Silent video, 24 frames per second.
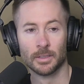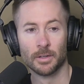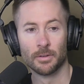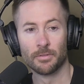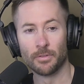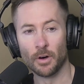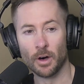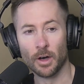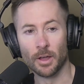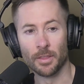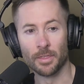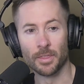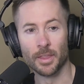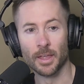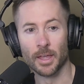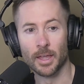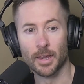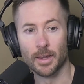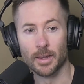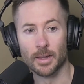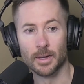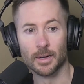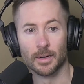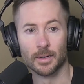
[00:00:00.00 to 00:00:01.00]
fun
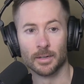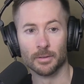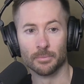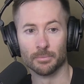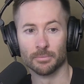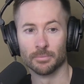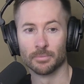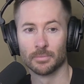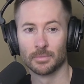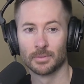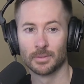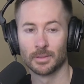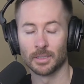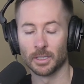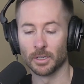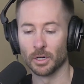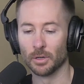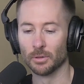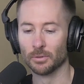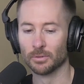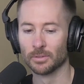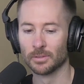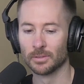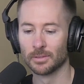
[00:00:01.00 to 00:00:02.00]
than, a
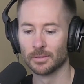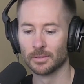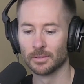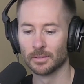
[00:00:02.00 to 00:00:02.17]
little